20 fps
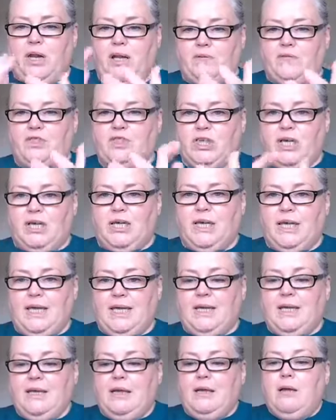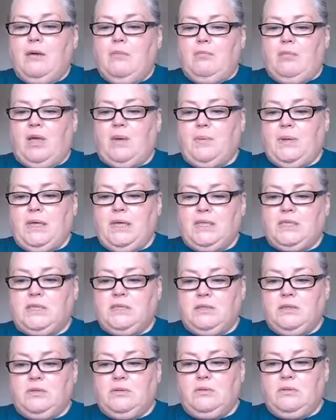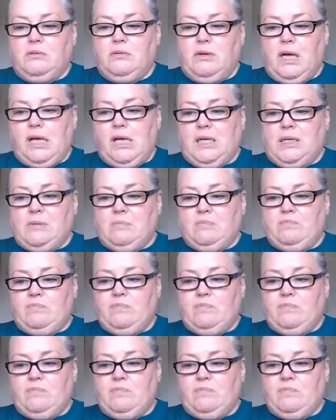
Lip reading: Have a check in. Maybe you do a